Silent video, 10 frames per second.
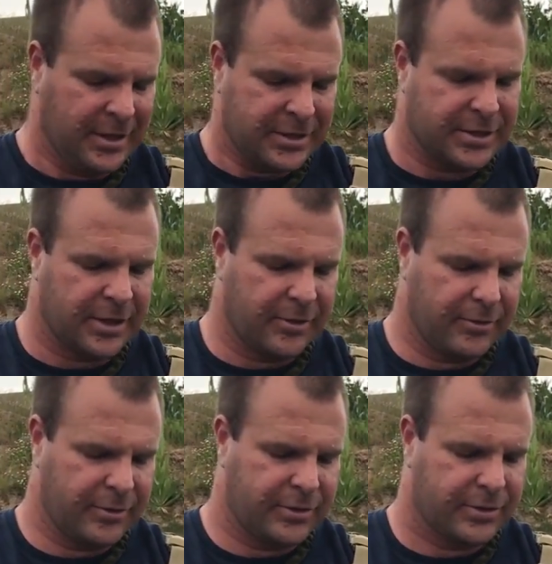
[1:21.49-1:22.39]

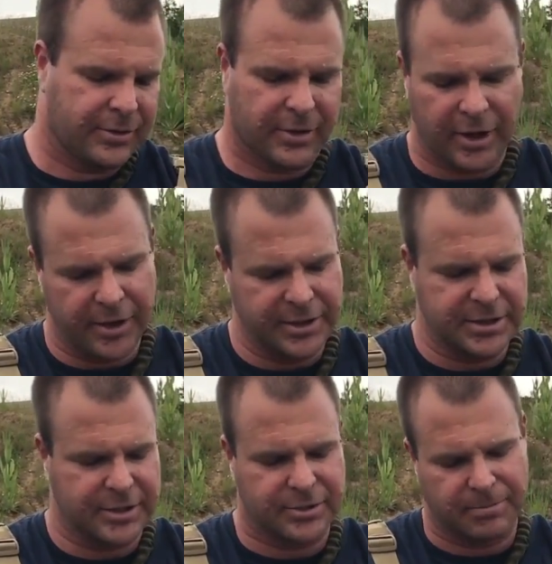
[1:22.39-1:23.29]
So there are all
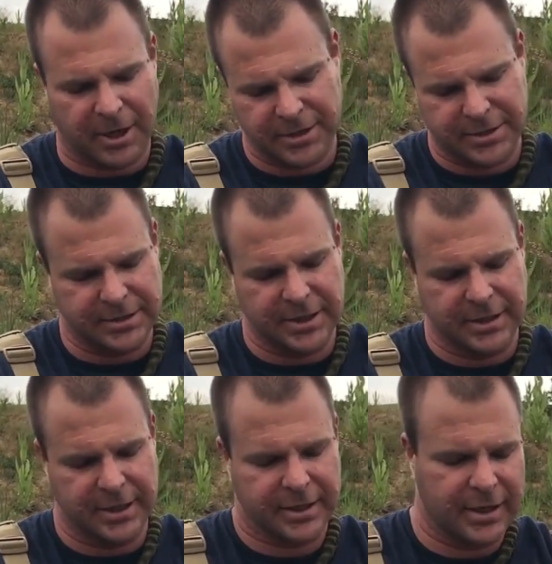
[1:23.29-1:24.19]
these extra parts that tend
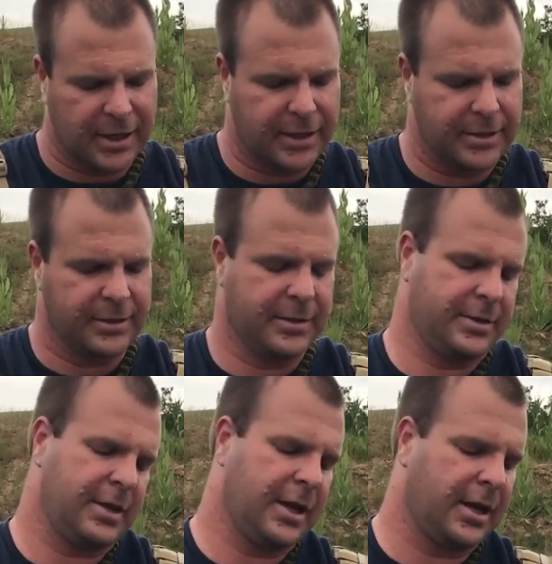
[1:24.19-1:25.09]
to get caught,
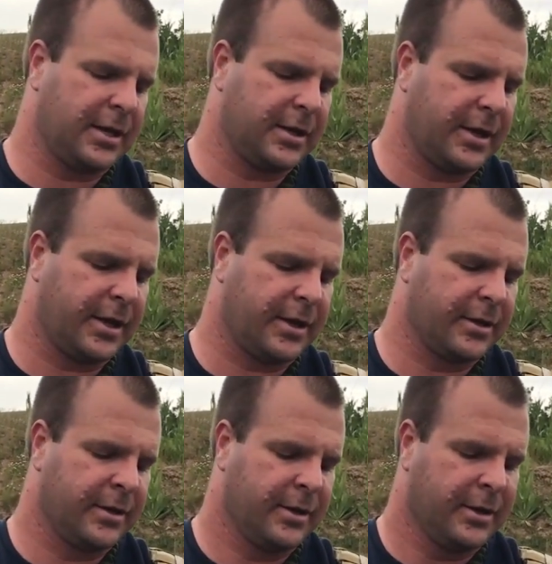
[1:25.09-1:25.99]
and
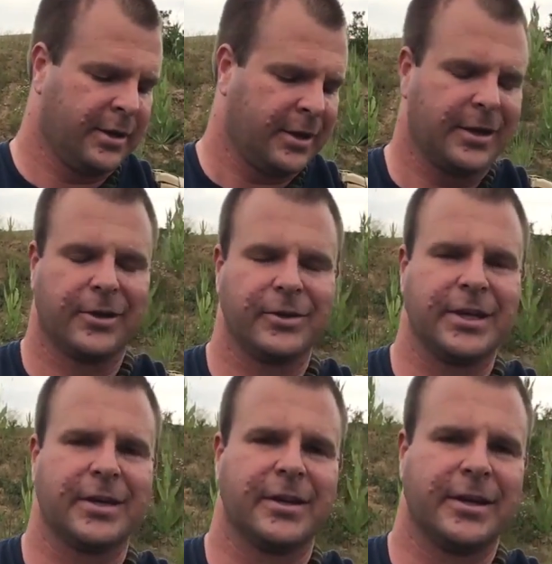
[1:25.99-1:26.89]
you know,
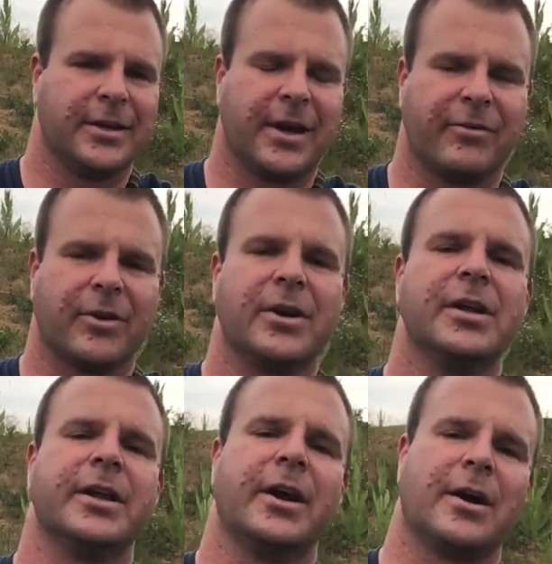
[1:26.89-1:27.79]
legally you'd have a
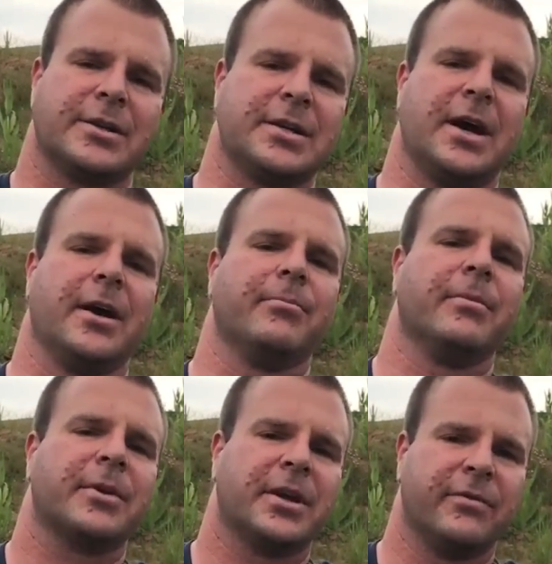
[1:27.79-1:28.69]
really hard time
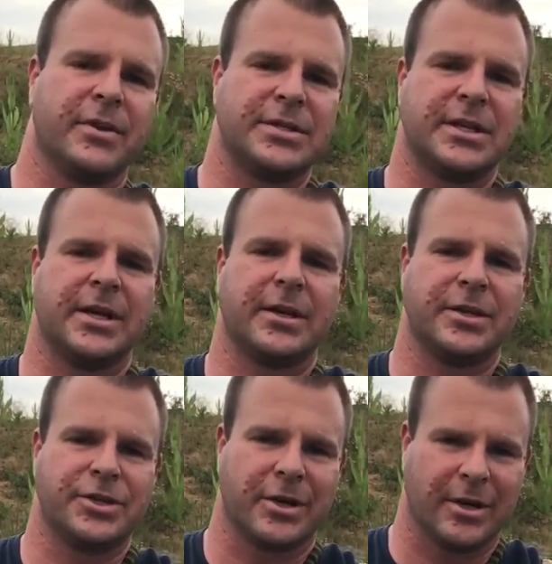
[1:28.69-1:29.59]
convincing
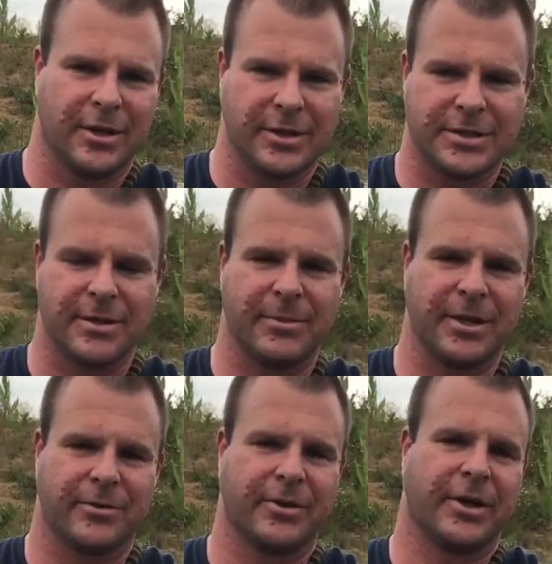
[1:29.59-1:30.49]
any jury that
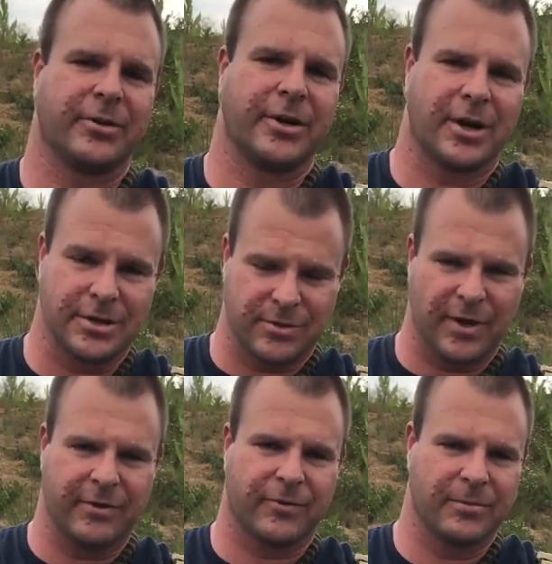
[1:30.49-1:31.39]
somebody 300 yards
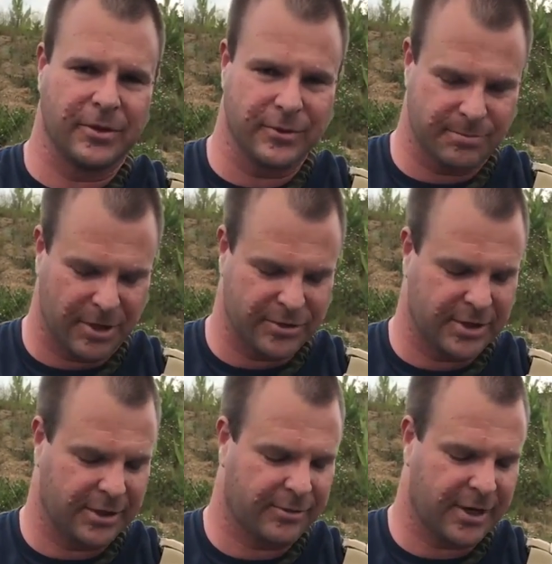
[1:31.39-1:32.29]
away from you was
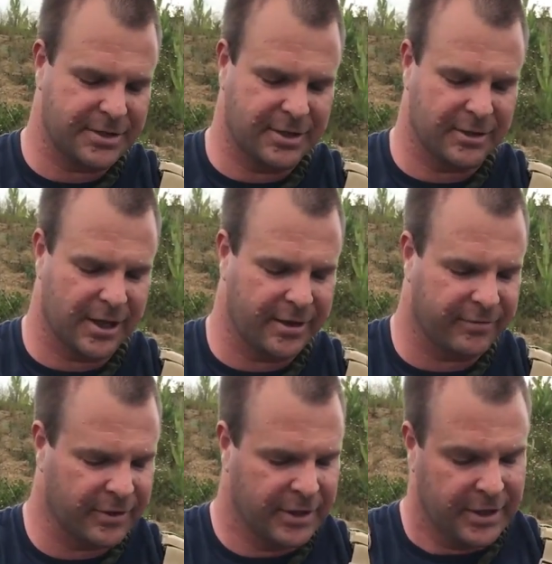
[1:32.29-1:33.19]
posing a threat to your
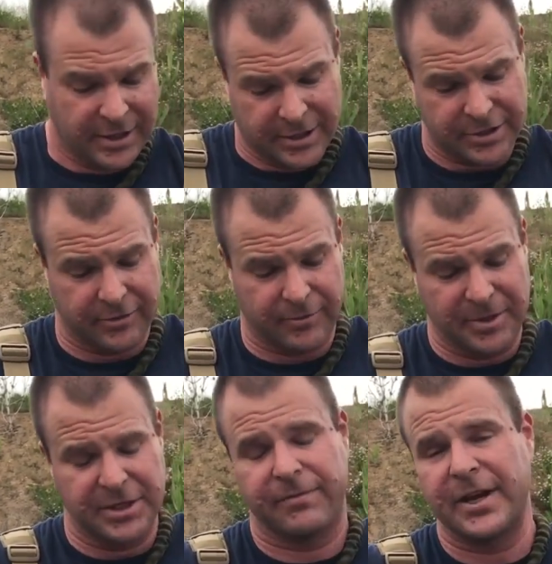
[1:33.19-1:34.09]
life. So from
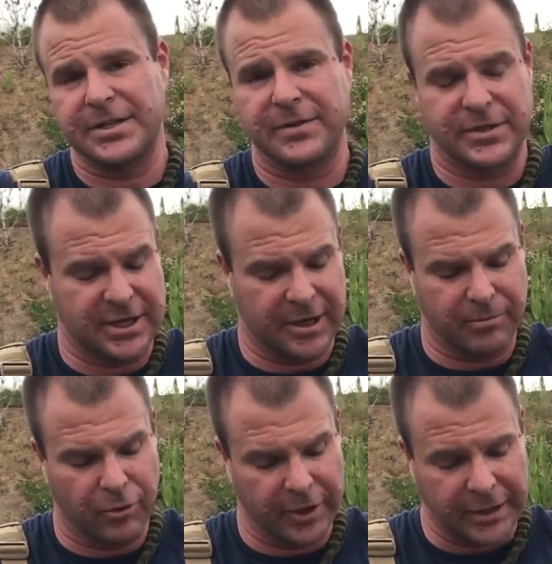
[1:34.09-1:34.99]
a defensive
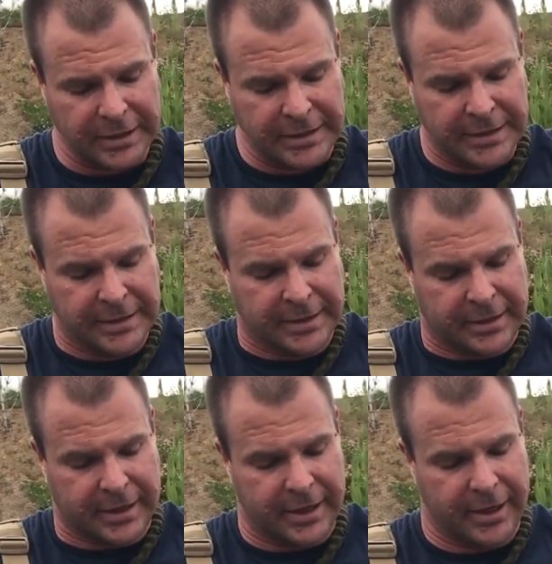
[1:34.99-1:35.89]
standpoint,
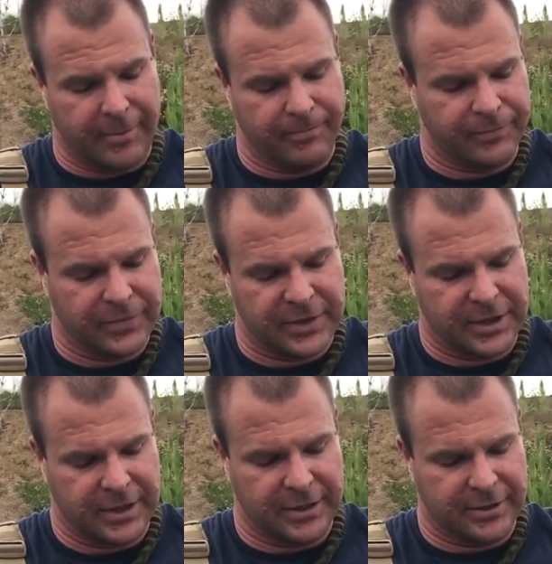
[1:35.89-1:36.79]

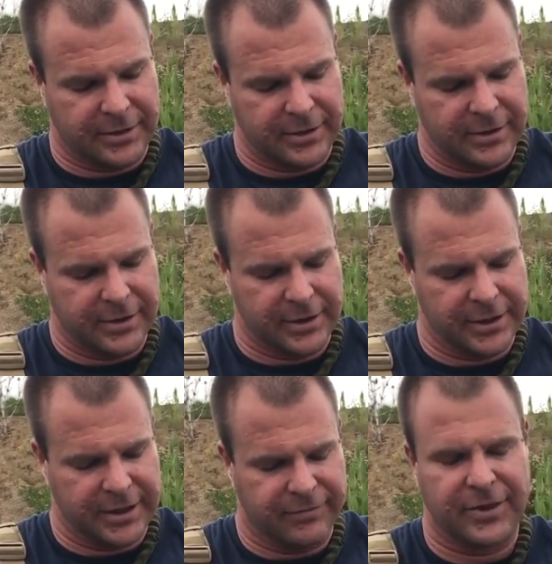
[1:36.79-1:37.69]
the
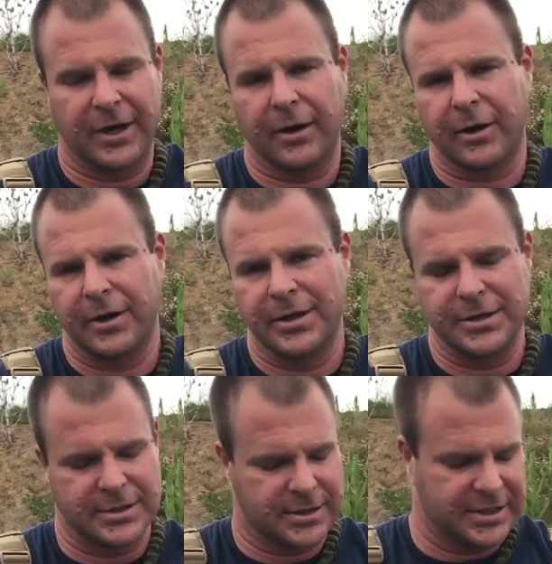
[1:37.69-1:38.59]
leaf there
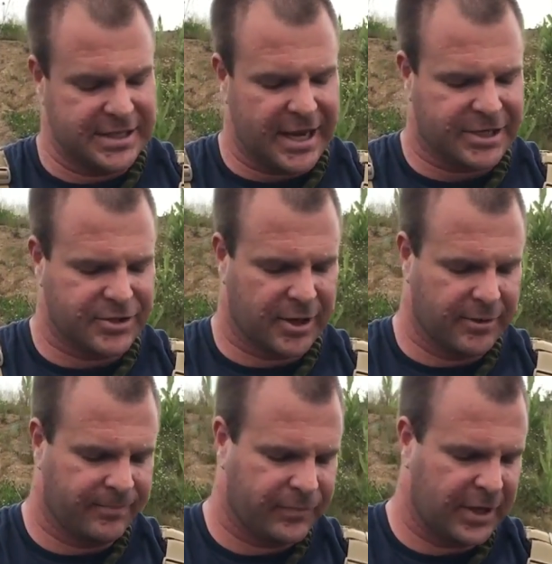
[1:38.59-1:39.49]
is
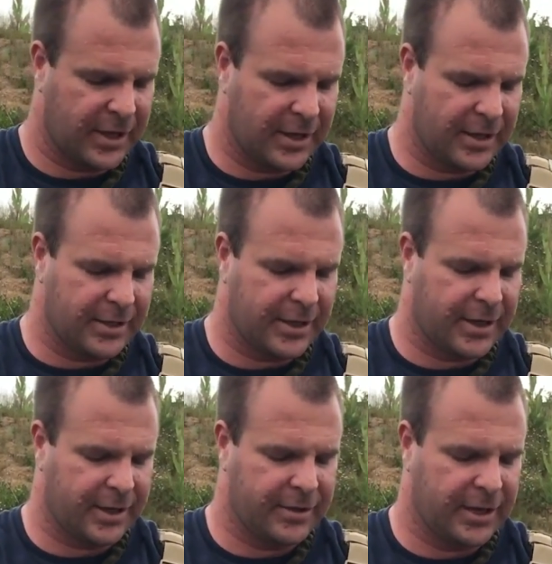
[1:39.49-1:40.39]
extra, and
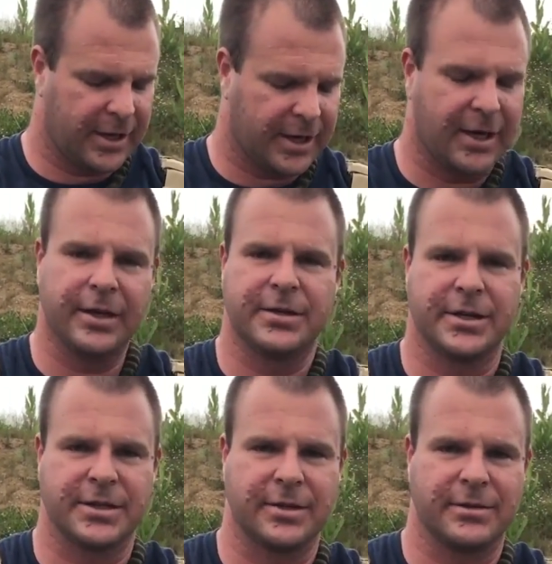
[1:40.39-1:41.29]
the AK
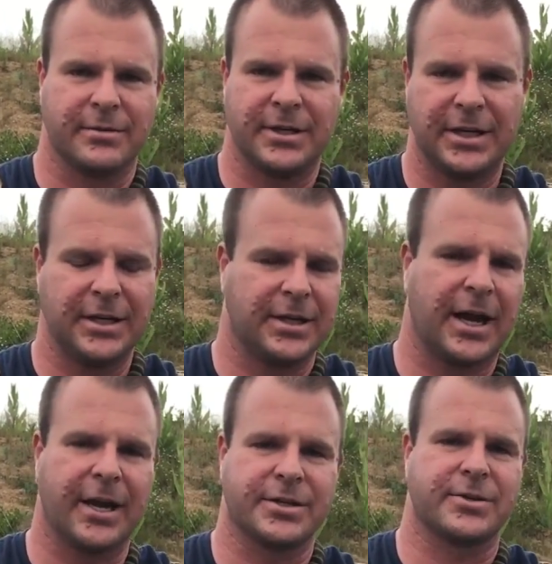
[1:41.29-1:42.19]
doesn't need
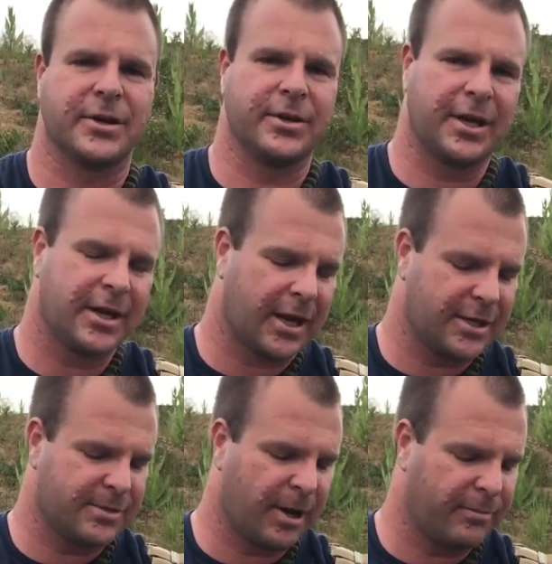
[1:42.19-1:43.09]
extra. The AK
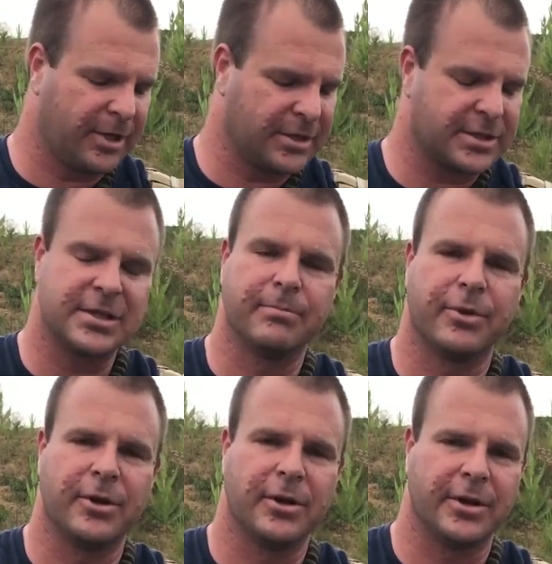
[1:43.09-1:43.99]
is about being
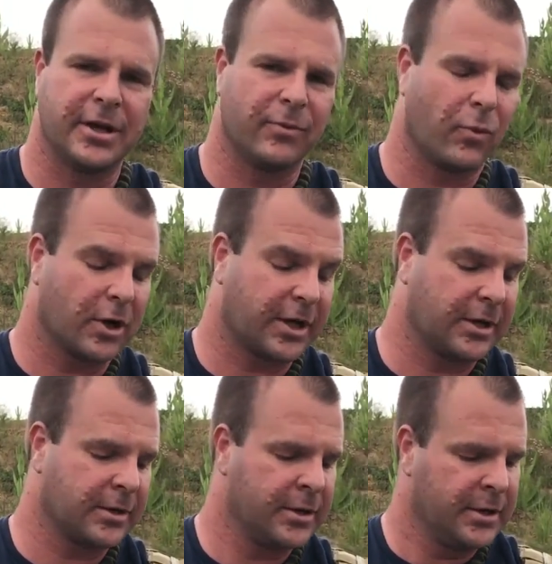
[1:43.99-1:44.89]
simple and working.